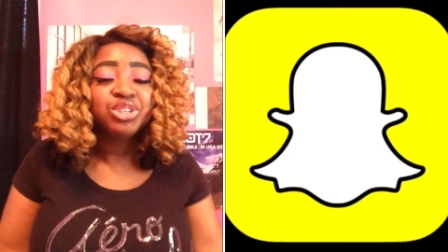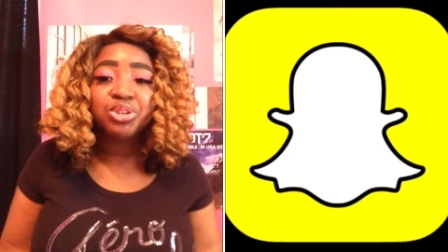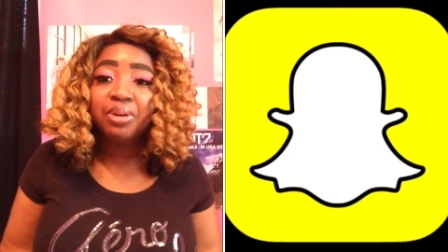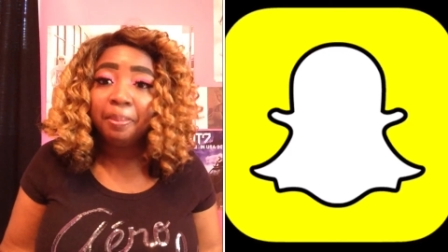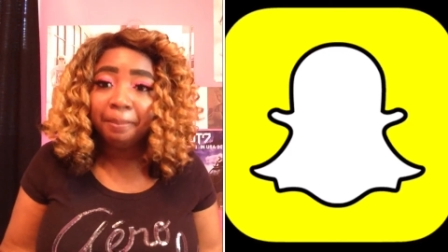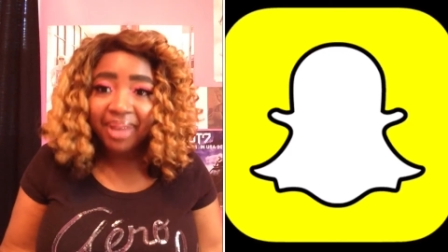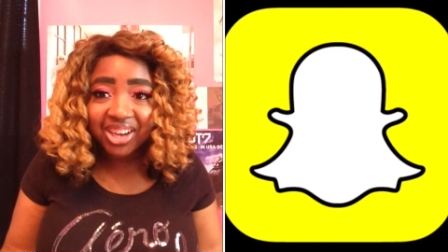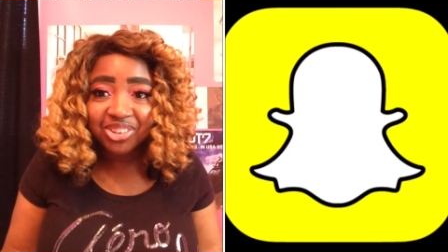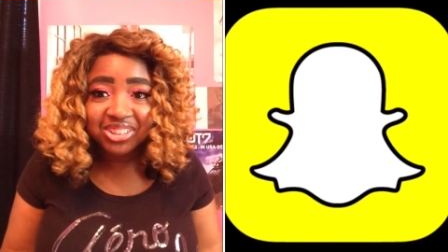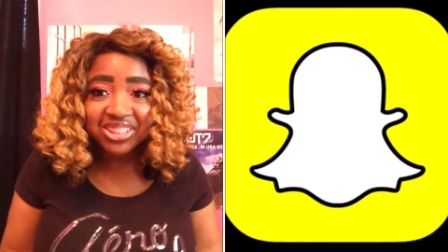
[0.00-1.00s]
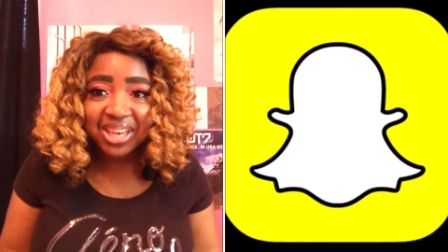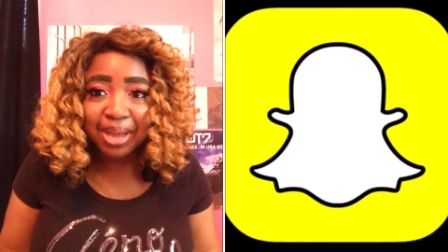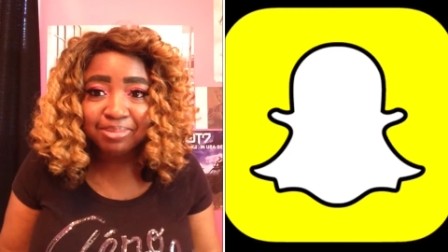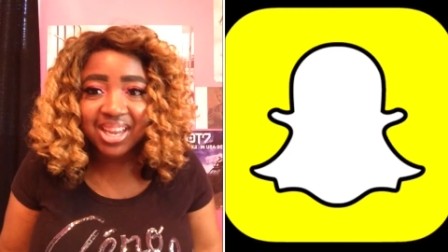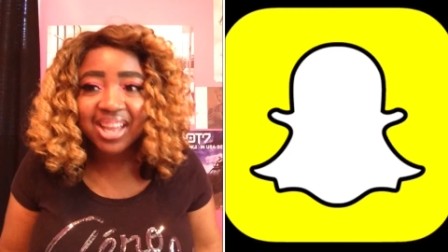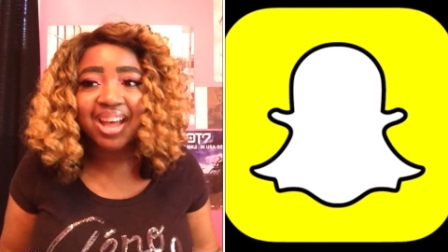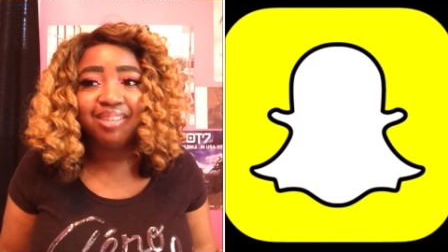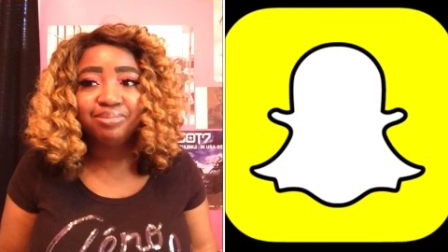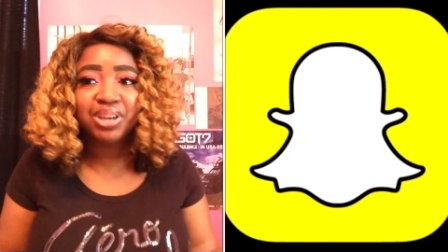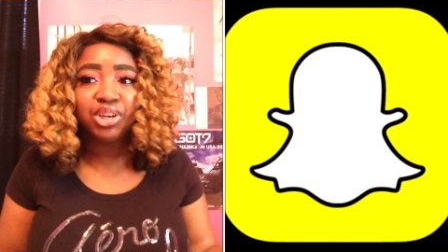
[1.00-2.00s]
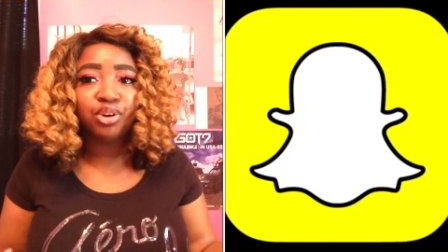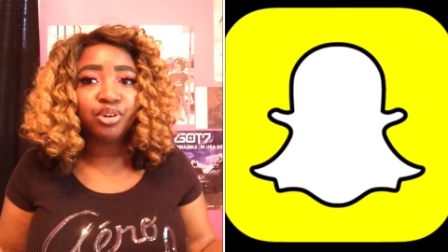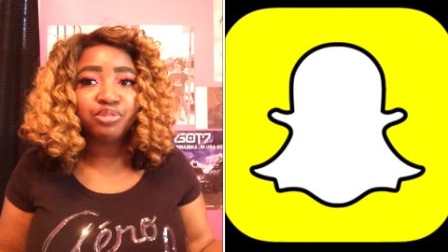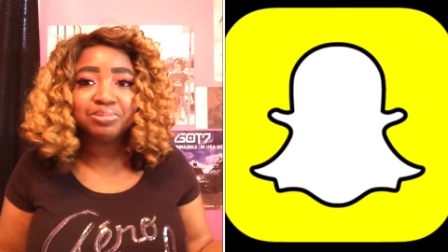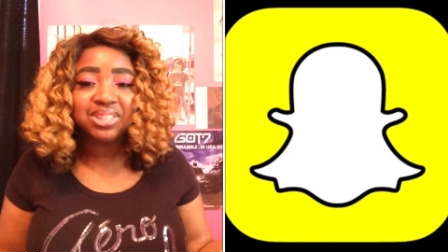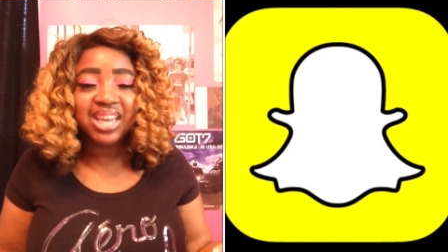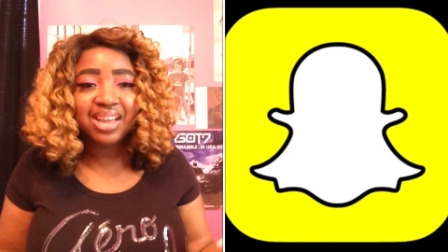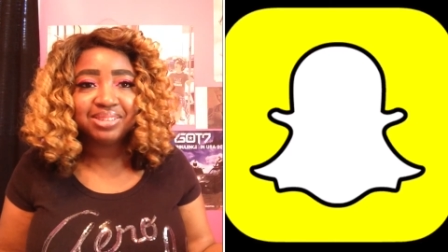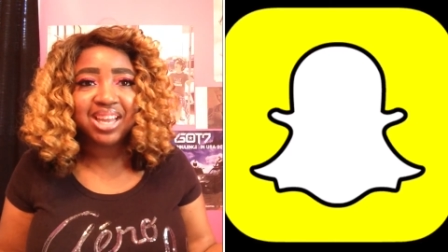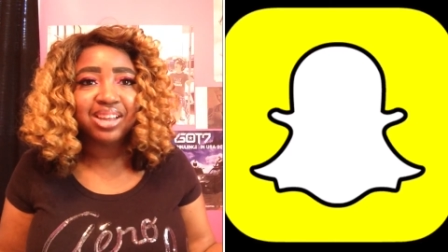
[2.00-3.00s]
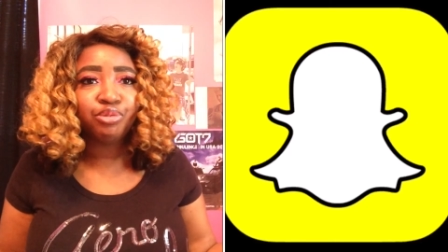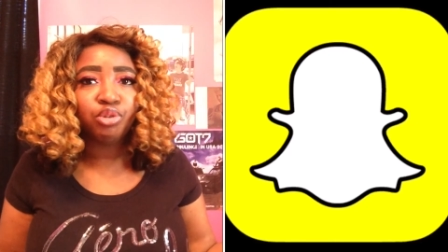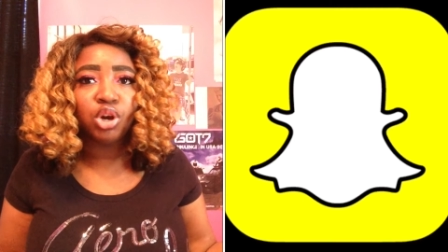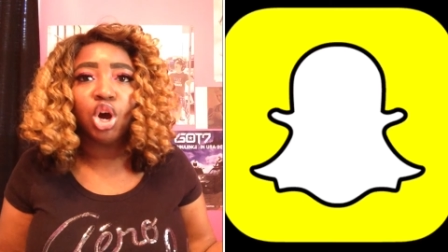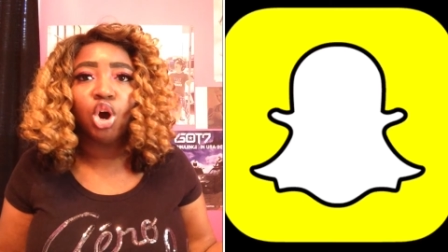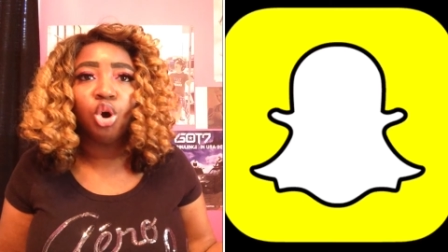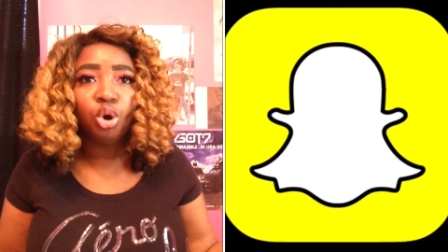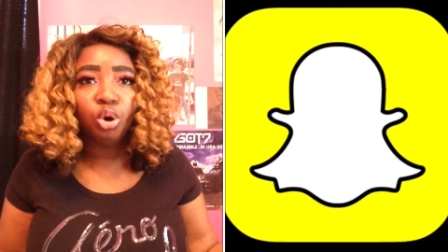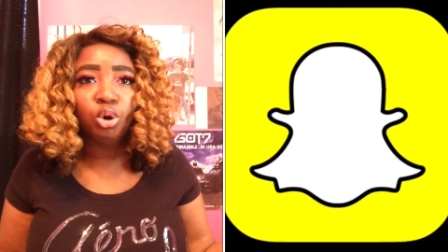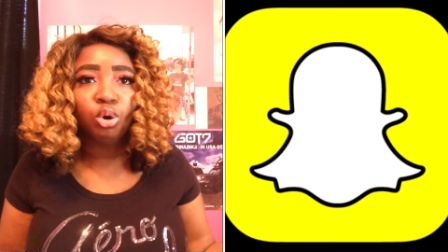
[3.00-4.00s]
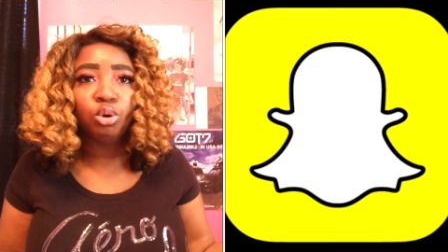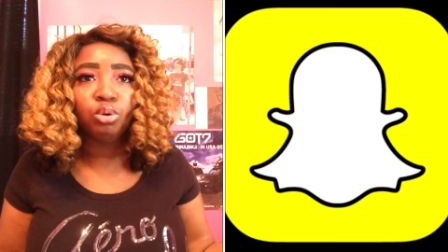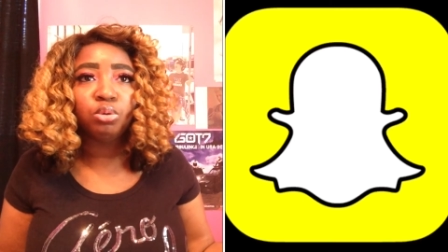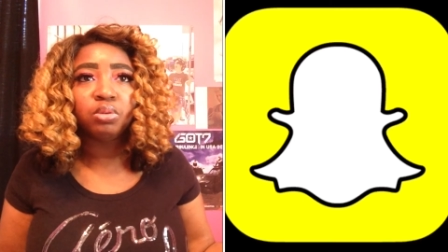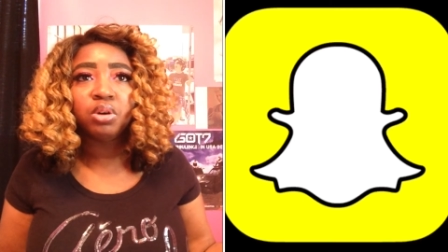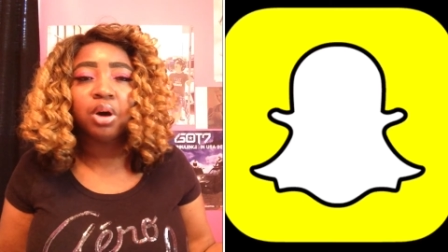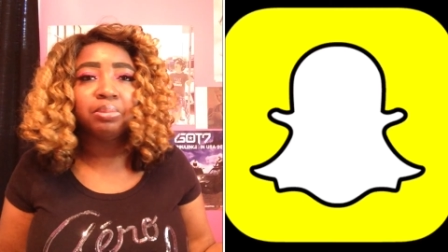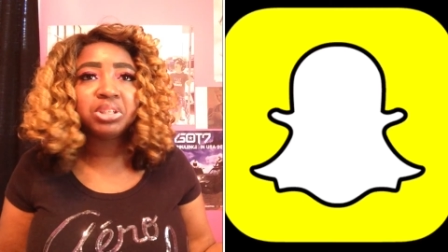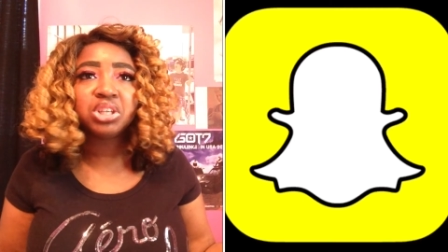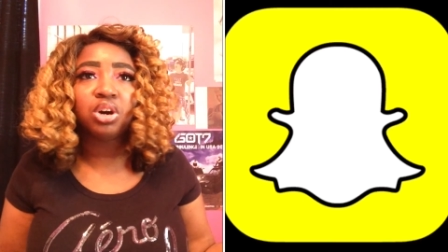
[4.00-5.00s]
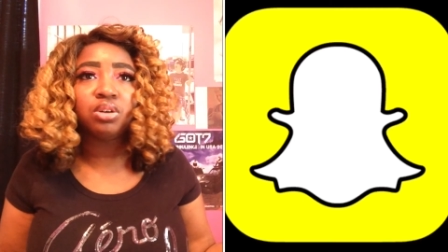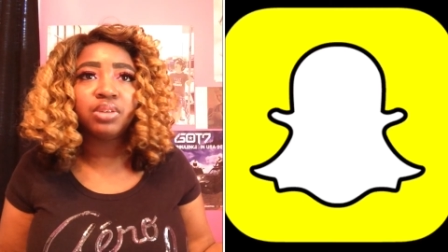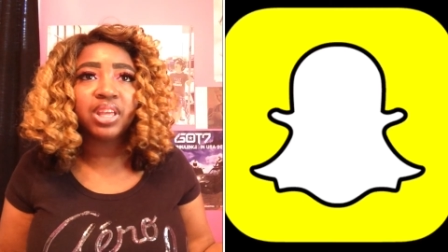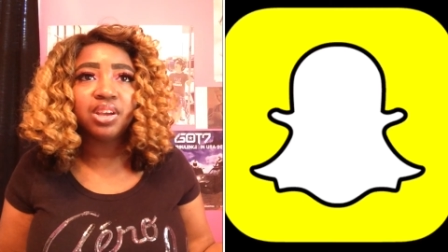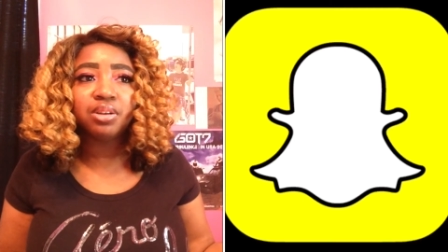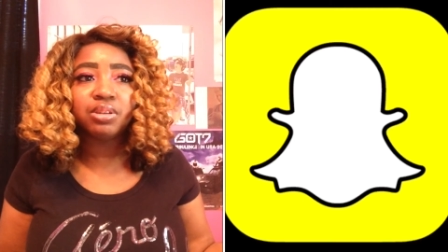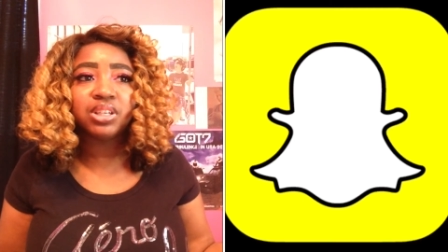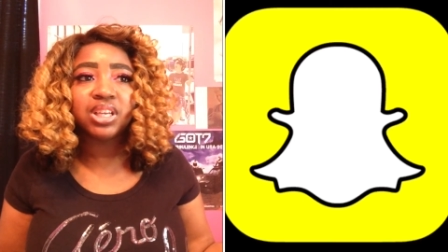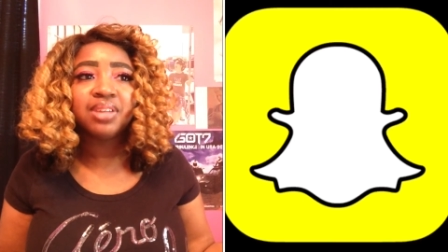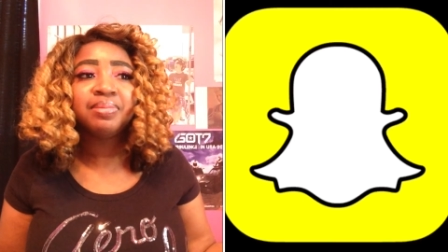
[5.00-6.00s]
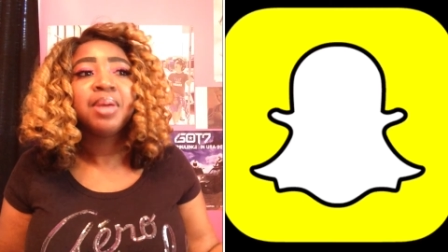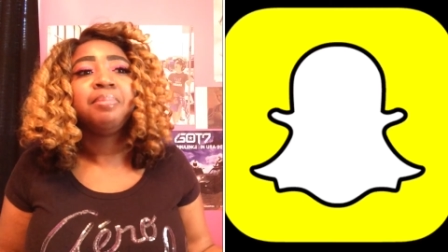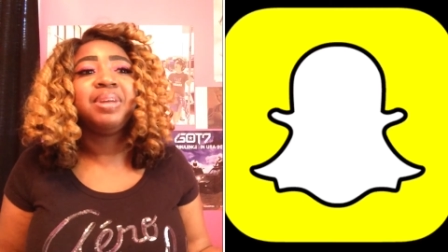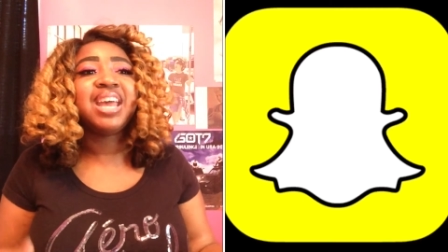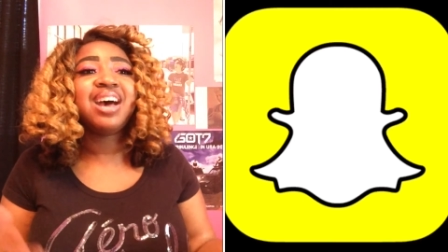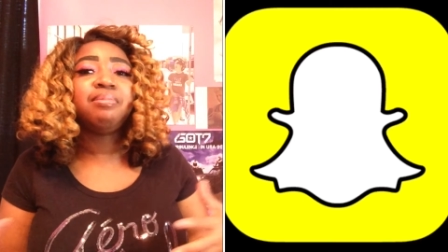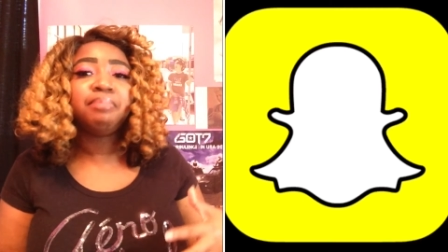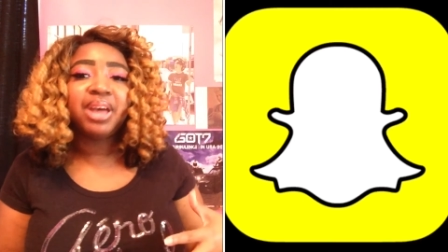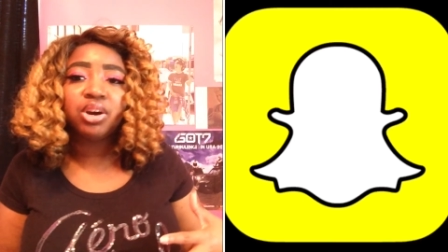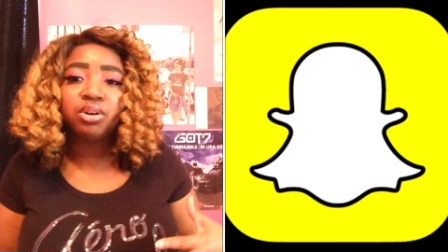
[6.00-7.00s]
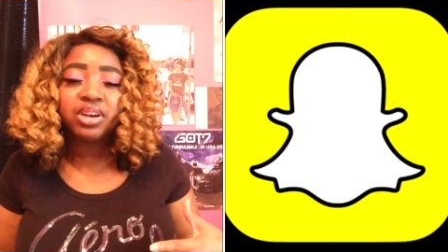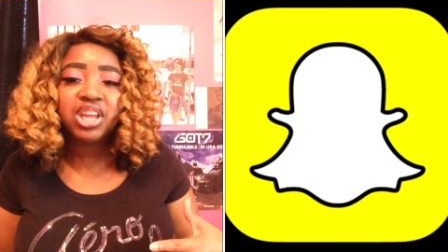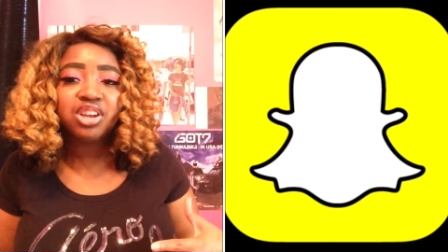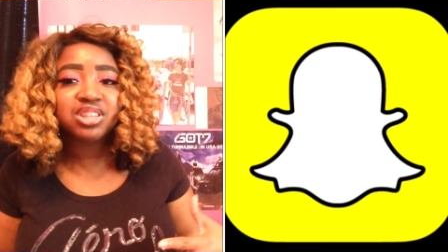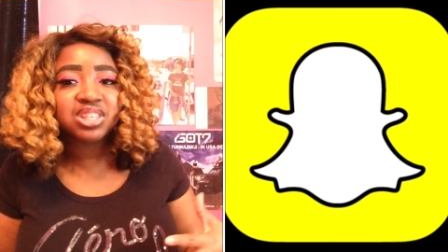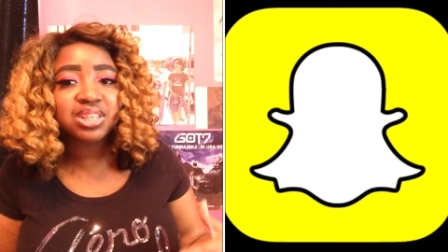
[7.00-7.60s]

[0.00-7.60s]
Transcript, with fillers: So I'm back on Snapchat. I've been gone from Snapchat for a whole, almost a whole year, really. But now I'm back on here this